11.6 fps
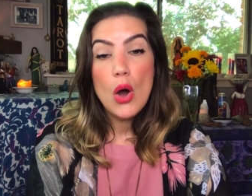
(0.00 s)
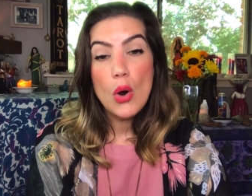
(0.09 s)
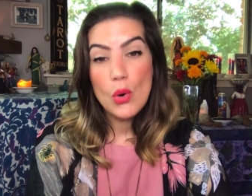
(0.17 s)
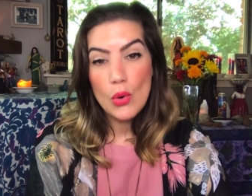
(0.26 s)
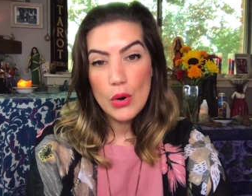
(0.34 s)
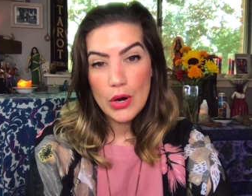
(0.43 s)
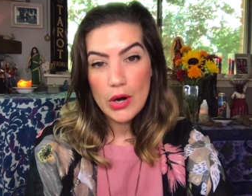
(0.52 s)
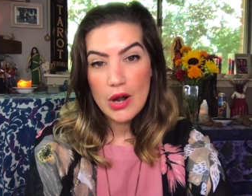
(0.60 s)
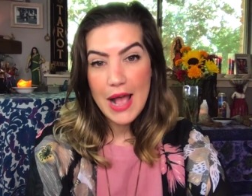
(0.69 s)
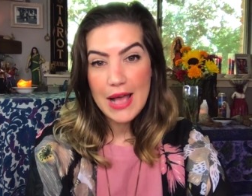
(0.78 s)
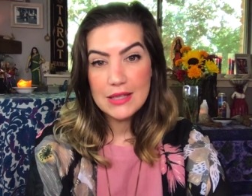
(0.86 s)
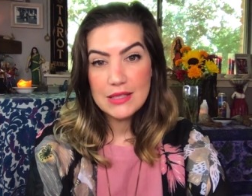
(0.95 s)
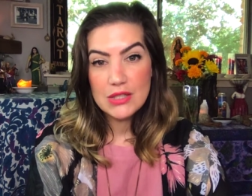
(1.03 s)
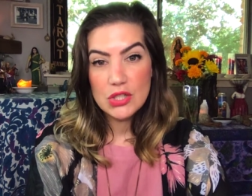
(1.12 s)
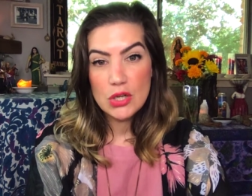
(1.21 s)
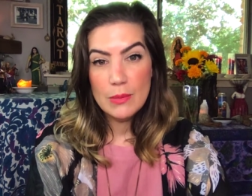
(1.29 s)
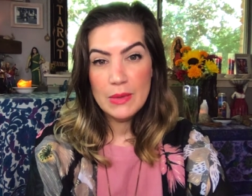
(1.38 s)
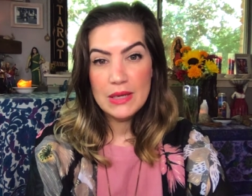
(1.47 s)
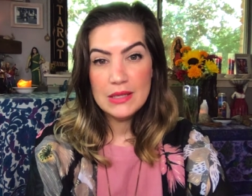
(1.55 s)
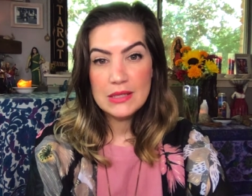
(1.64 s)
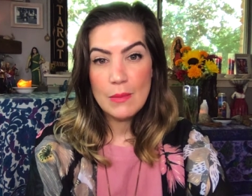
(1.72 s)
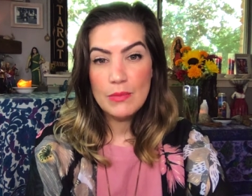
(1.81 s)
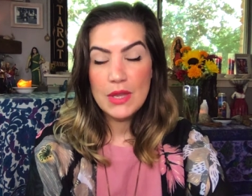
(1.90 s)
or has determined is
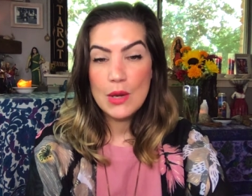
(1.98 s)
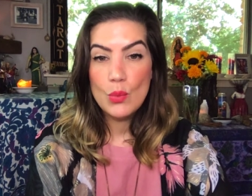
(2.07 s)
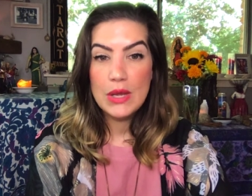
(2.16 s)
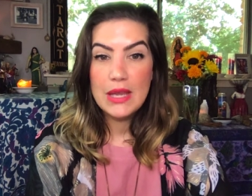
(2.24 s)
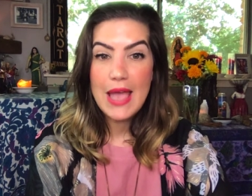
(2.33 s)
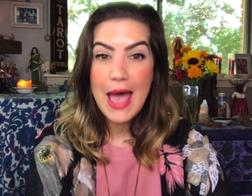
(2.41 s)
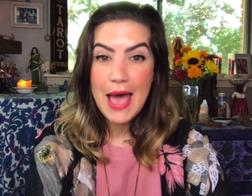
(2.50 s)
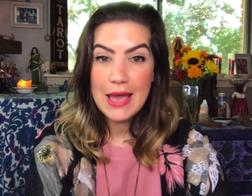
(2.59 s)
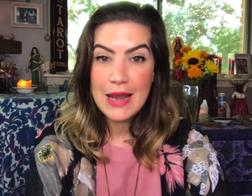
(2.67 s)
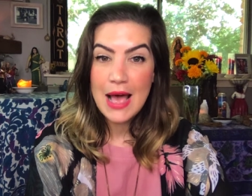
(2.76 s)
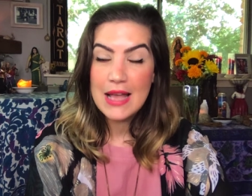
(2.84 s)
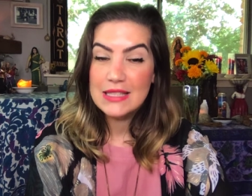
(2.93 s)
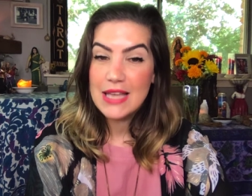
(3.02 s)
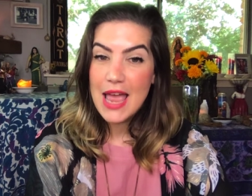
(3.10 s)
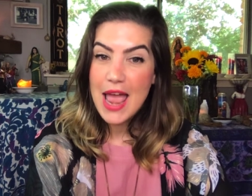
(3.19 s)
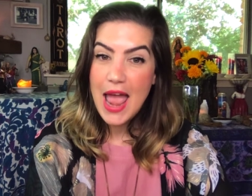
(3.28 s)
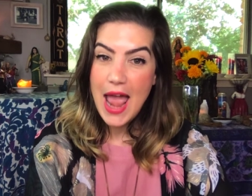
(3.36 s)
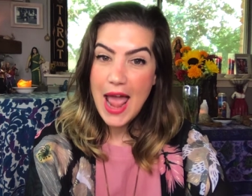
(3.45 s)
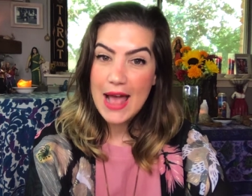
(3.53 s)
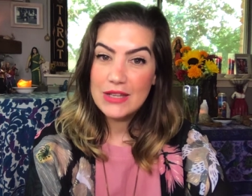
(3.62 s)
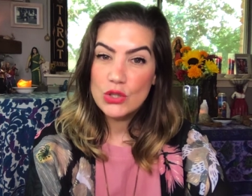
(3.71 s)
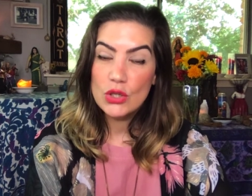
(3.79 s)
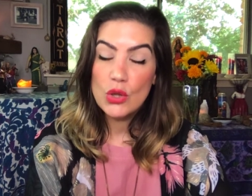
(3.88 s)
something we cannot
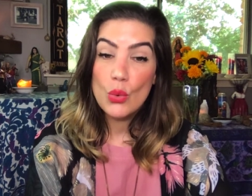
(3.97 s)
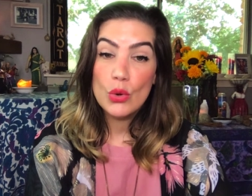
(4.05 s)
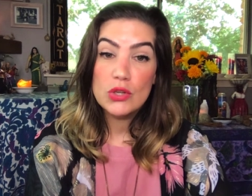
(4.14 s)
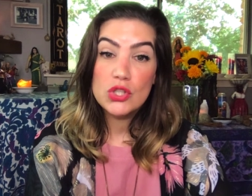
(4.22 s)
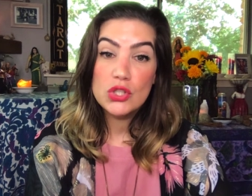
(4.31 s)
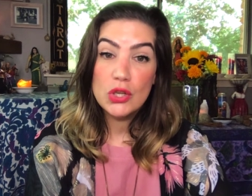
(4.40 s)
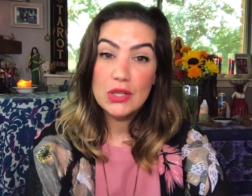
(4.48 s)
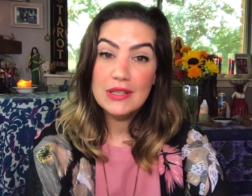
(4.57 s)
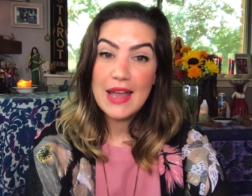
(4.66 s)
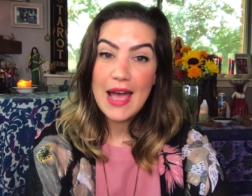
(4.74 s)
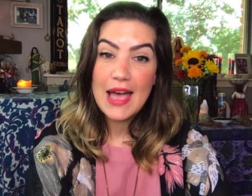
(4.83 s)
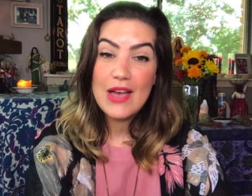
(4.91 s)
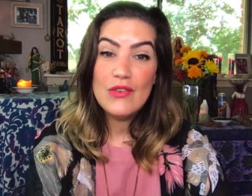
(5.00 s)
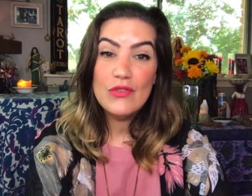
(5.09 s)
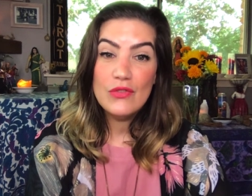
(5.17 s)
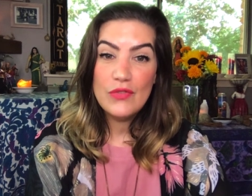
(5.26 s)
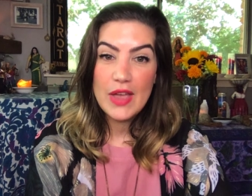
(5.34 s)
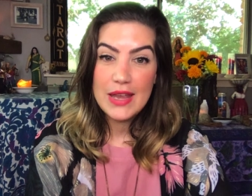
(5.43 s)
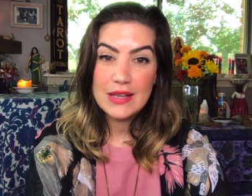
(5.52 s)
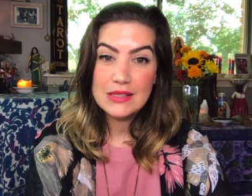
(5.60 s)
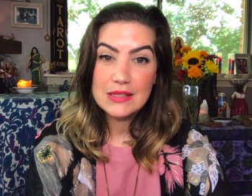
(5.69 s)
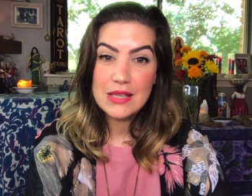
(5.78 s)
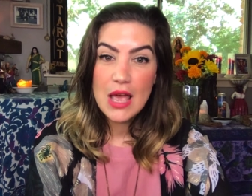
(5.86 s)
handle or should not
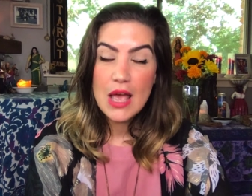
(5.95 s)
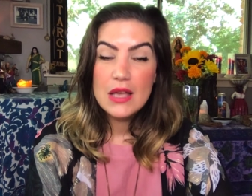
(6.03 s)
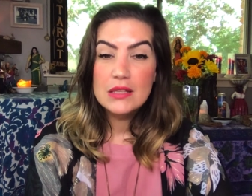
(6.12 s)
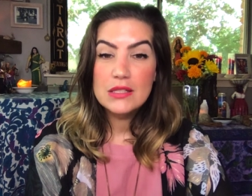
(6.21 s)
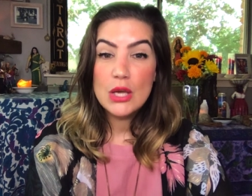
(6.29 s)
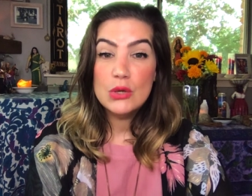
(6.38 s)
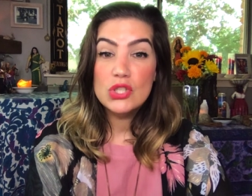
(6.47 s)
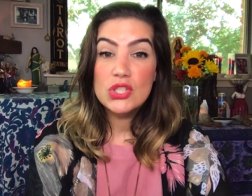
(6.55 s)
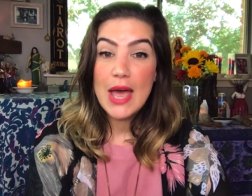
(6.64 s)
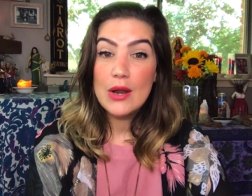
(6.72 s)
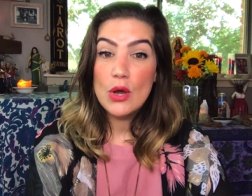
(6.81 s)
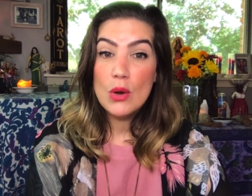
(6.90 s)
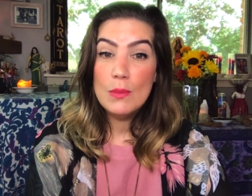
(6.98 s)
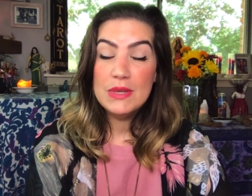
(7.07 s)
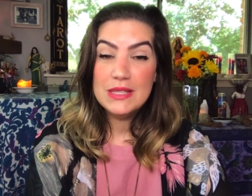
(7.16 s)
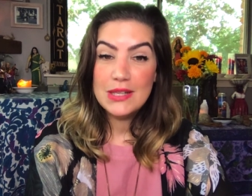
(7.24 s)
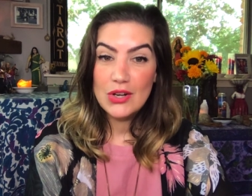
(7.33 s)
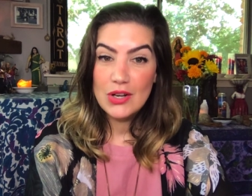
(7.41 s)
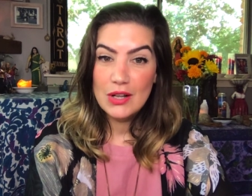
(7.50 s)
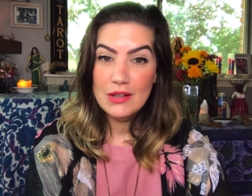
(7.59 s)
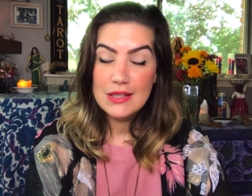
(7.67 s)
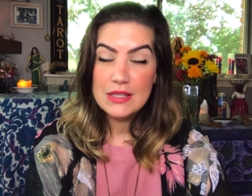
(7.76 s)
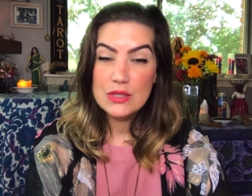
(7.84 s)
face. So, shadow
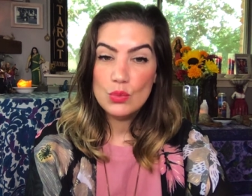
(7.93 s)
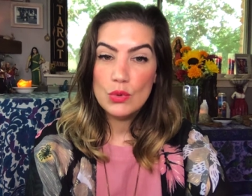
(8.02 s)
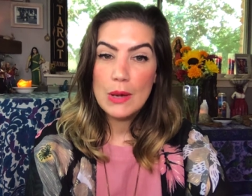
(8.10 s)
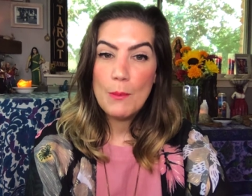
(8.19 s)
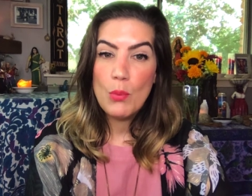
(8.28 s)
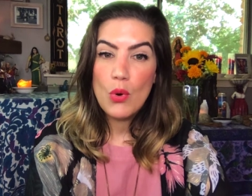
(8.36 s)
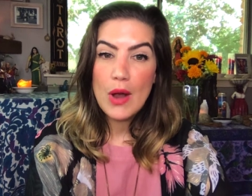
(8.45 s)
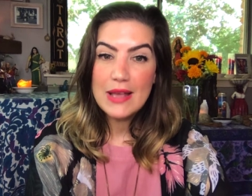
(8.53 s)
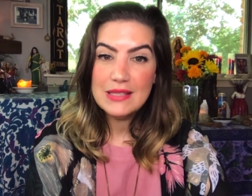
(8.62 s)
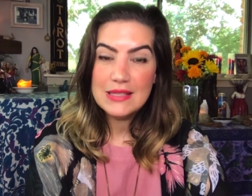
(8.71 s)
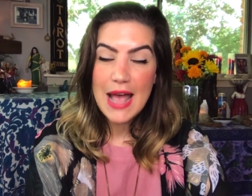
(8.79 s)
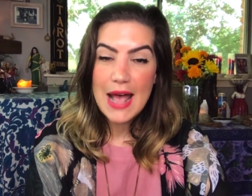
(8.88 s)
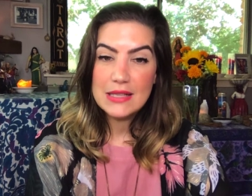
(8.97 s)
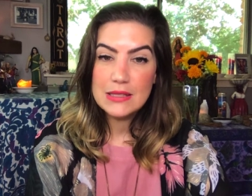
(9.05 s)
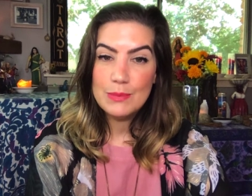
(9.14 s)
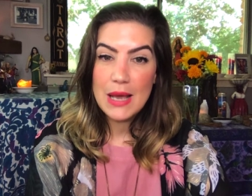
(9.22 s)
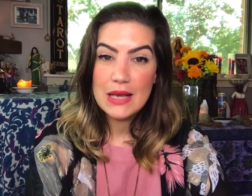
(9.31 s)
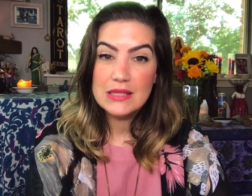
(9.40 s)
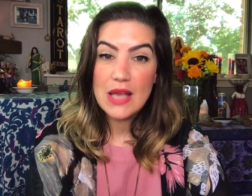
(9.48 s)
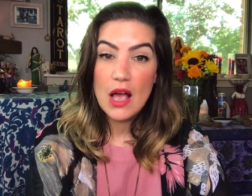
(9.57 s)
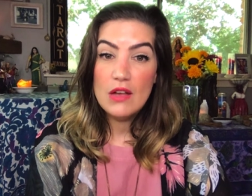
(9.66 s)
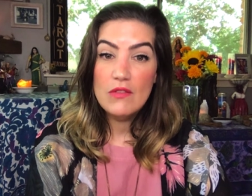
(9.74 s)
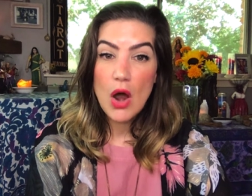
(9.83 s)
material is repressed aspects
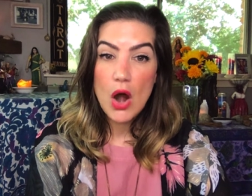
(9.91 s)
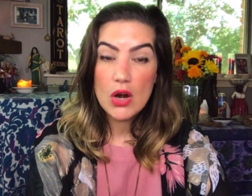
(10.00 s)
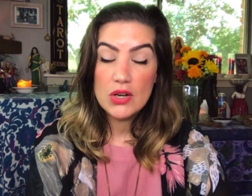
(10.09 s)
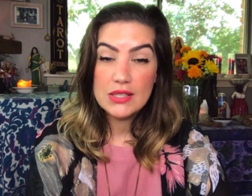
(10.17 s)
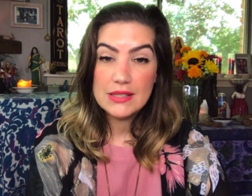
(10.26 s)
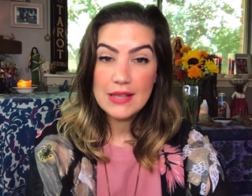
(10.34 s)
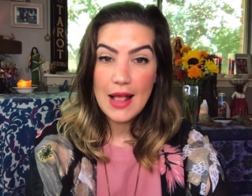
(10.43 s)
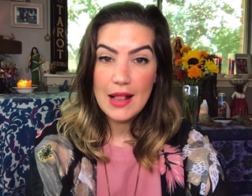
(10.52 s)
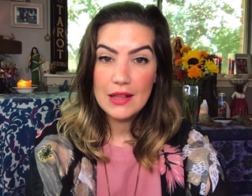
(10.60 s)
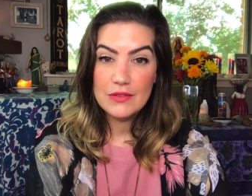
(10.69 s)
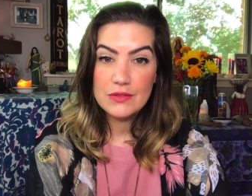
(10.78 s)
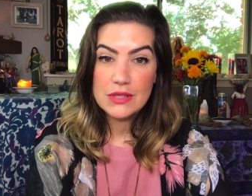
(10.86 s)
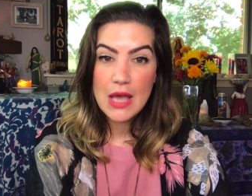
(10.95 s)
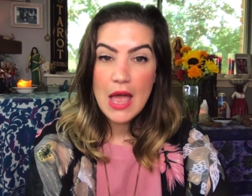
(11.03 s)
of ourselves